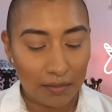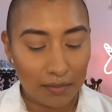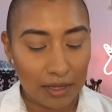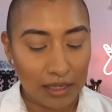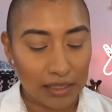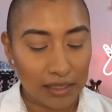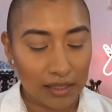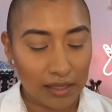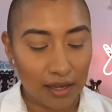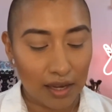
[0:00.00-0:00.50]

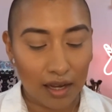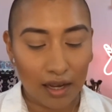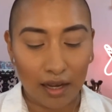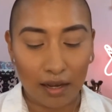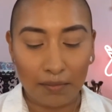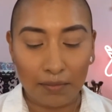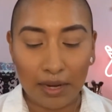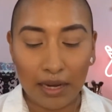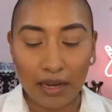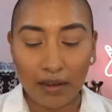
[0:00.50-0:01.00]

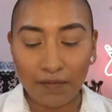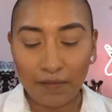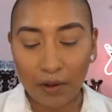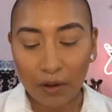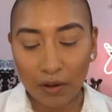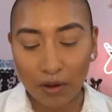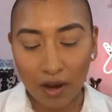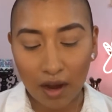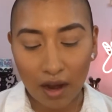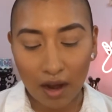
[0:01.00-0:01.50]
Some info
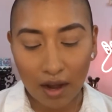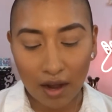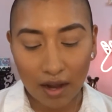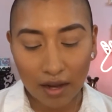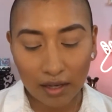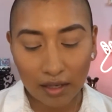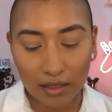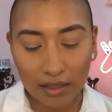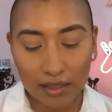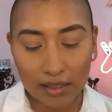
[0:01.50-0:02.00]

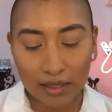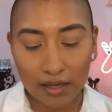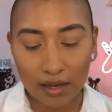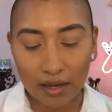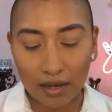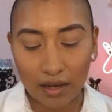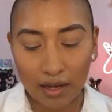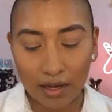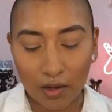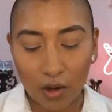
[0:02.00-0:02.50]
cards
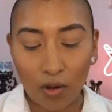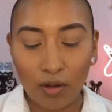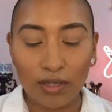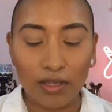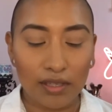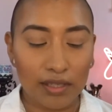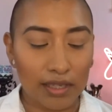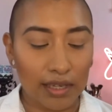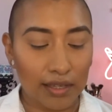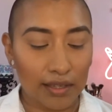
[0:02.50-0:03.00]
on, oh, it
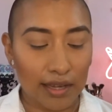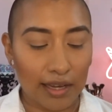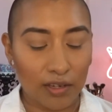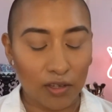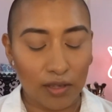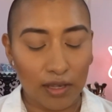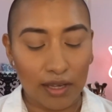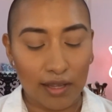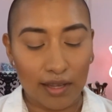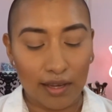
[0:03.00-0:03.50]
looks like
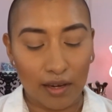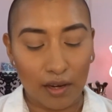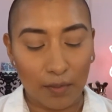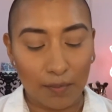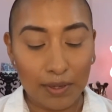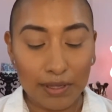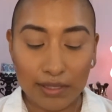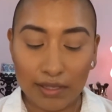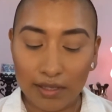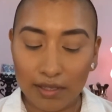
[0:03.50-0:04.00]
actually they're
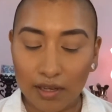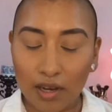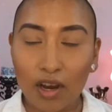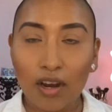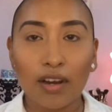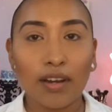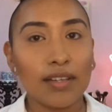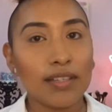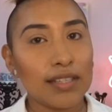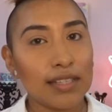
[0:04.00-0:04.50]
business
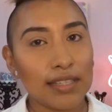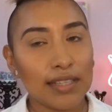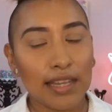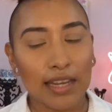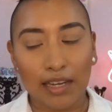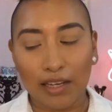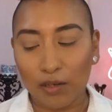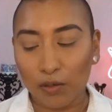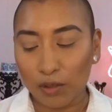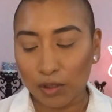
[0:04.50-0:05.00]
cards.
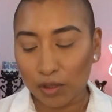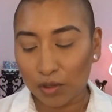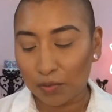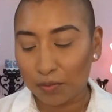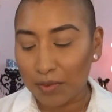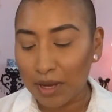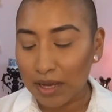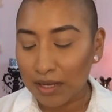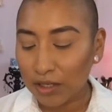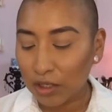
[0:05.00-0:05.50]
Thank you so
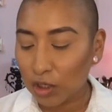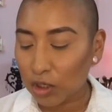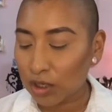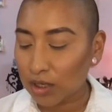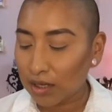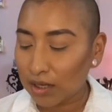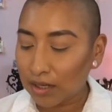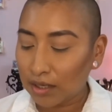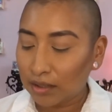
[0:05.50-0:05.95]
much.